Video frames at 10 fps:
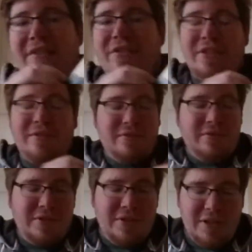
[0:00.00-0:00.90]
Even
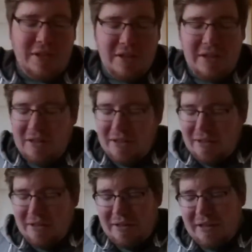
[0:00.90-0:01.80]

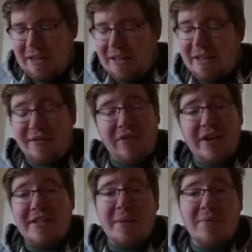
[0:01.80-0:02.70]
in this
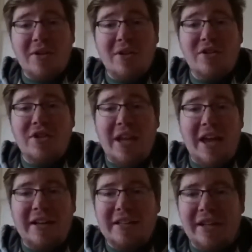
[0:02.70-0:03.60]
first episode, you
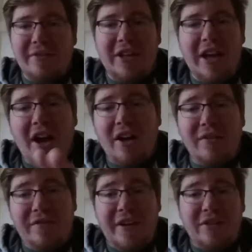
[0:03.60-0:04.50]
get a lovely
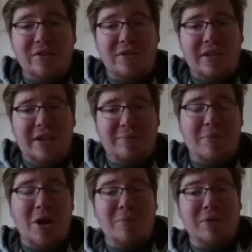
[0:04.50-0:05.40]
heartfelt
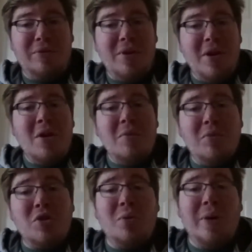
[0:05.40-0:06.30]
moment
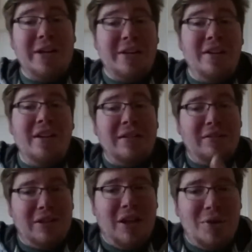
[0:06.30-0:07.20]
between
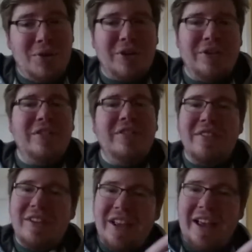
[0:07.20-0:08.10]
Logan
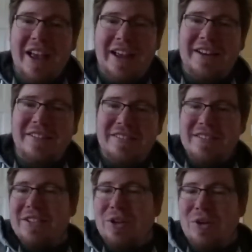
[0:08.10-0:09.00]
and
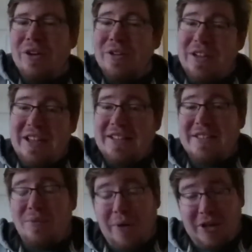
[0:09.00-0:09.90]
Laura
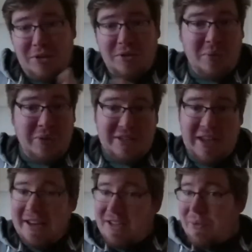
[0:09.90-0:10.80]
as when she
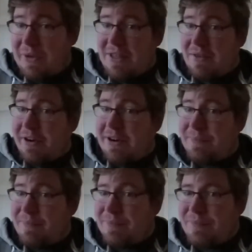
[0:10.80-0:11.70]
was X-23.